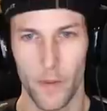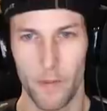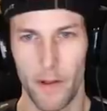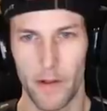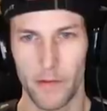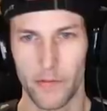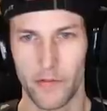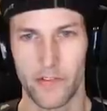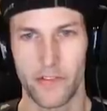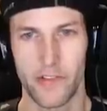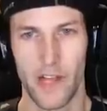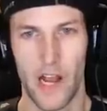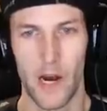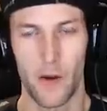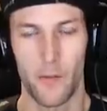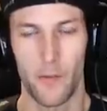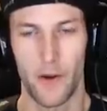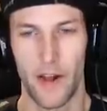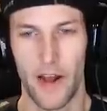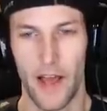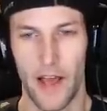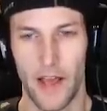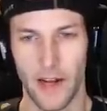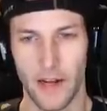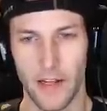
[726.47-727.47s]
What about
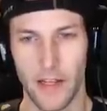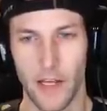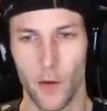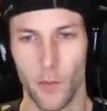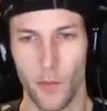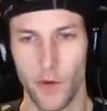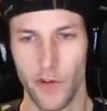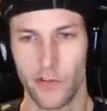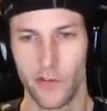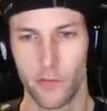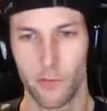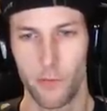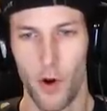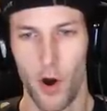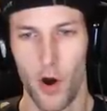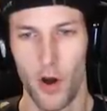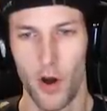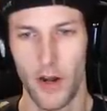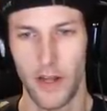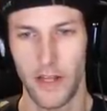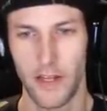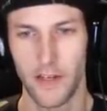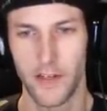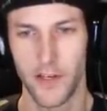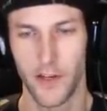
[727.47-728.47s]
Siren Head? Can we
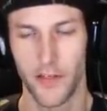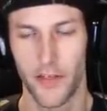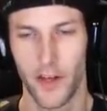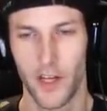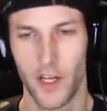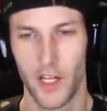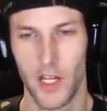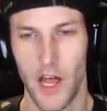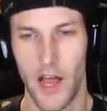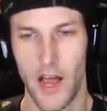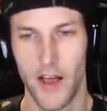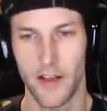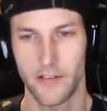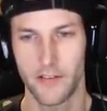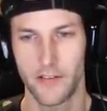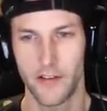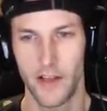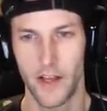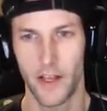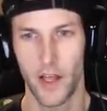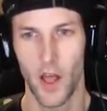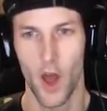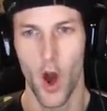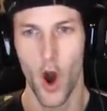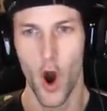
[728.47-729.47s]
spawn into the
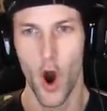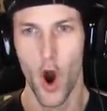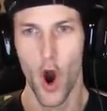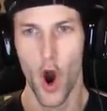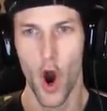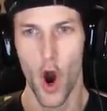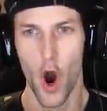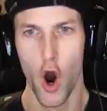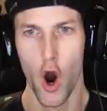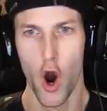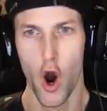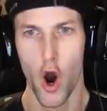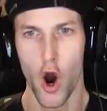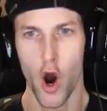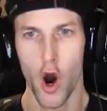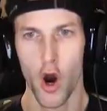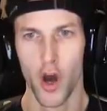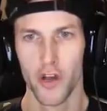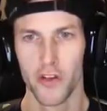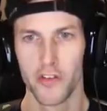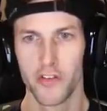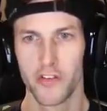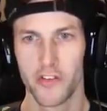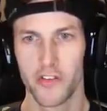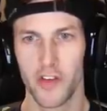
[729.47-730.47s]
classic?
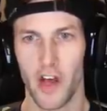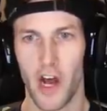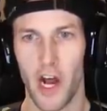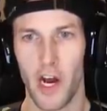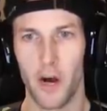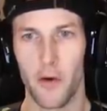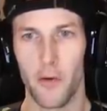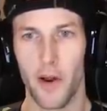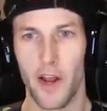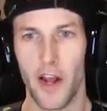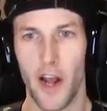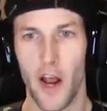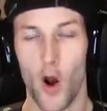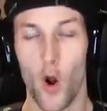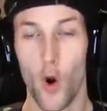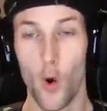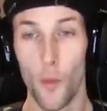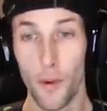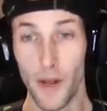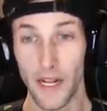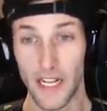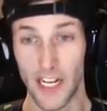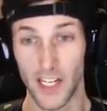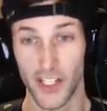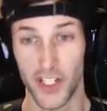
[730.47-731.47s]
Oh, Siren Head. Oh
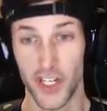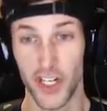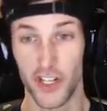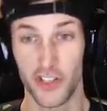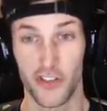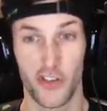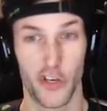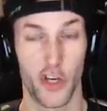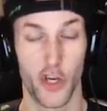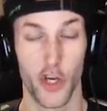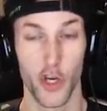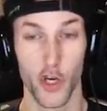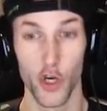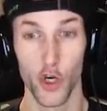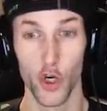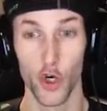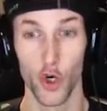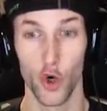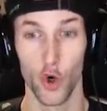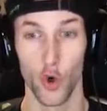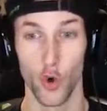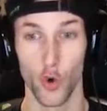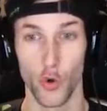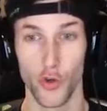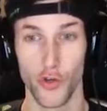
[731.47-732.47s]
my gosh, he's
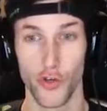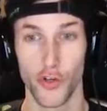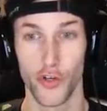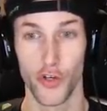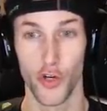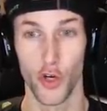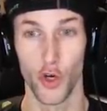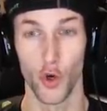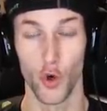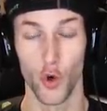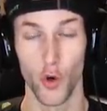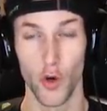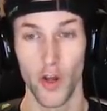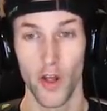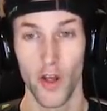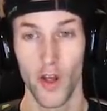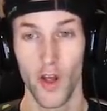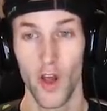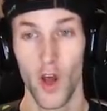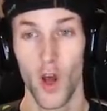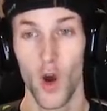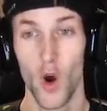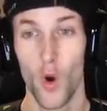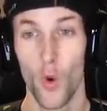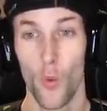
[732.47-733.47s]
huge, dude.
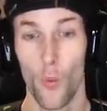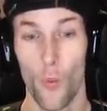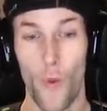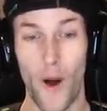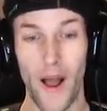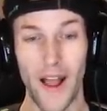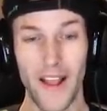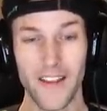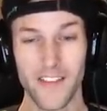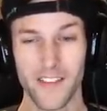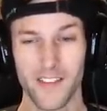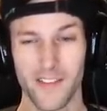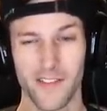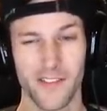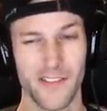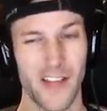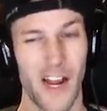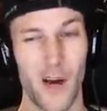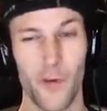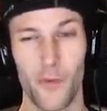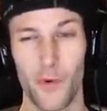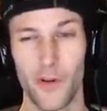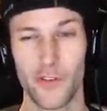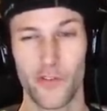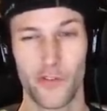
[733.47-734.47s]
Why is
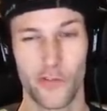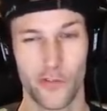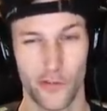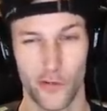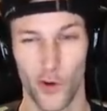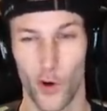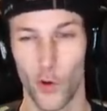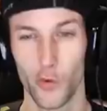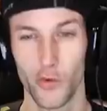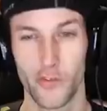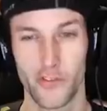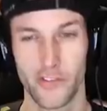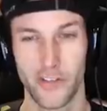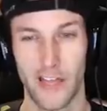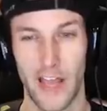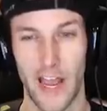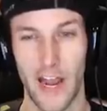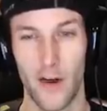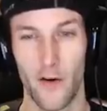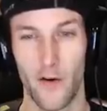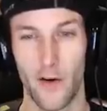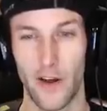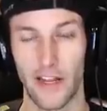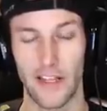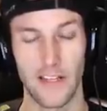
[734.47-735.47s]
Siren so
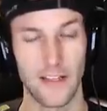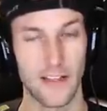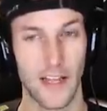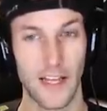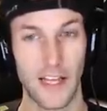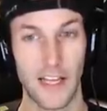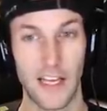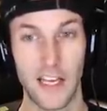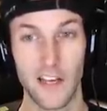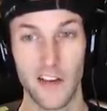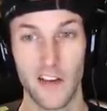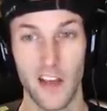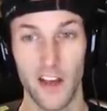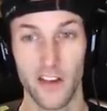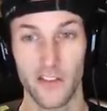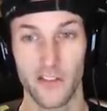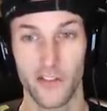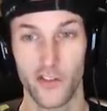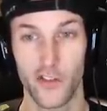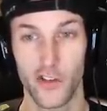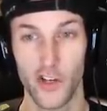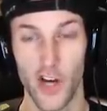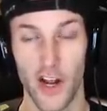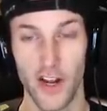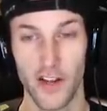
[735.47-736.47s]
scary? Like, he
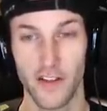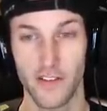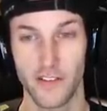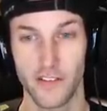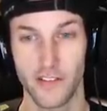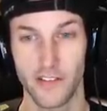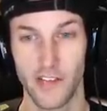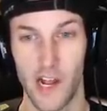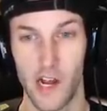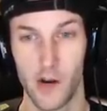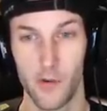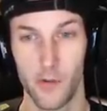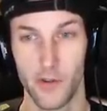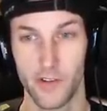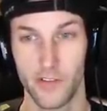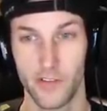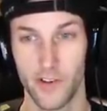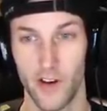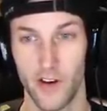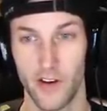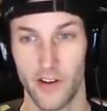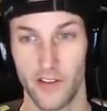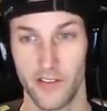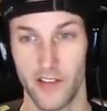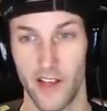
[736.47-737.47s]
has giant sirens
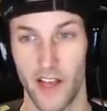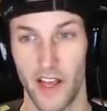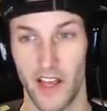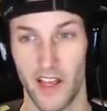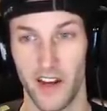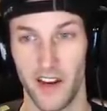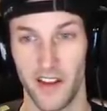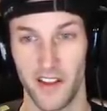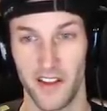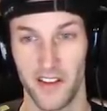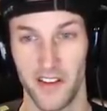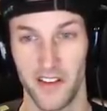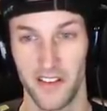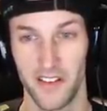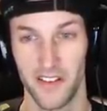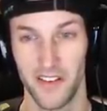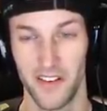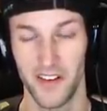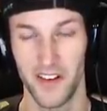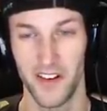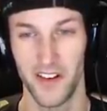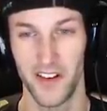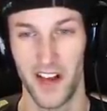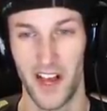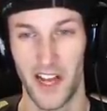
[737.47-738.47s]
on his head.
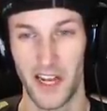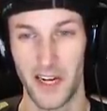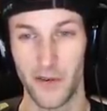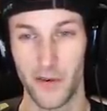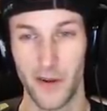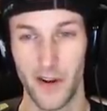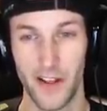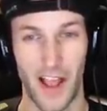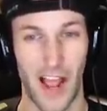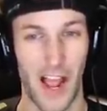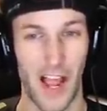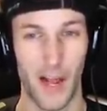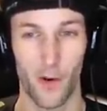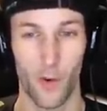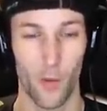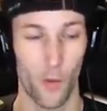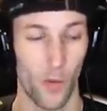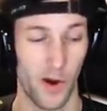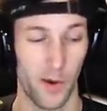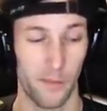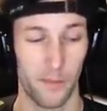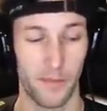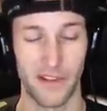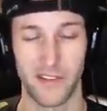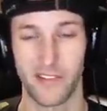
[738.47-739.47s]
Oh, I don't, I don't
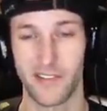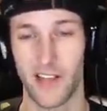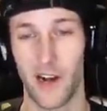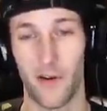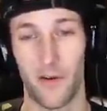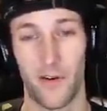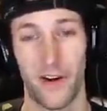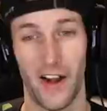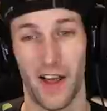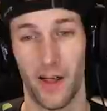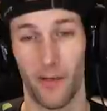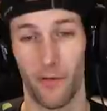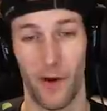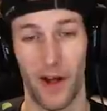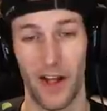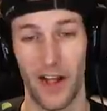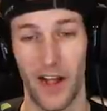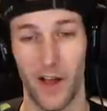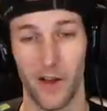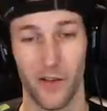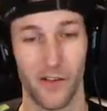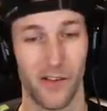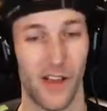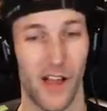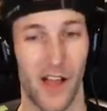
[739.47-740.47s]
want to be Siren Head right
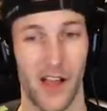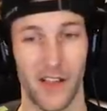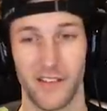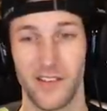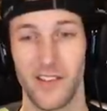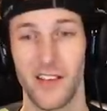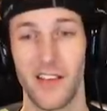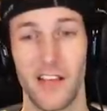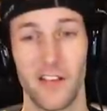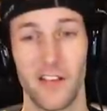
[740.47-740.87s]
now, you guys.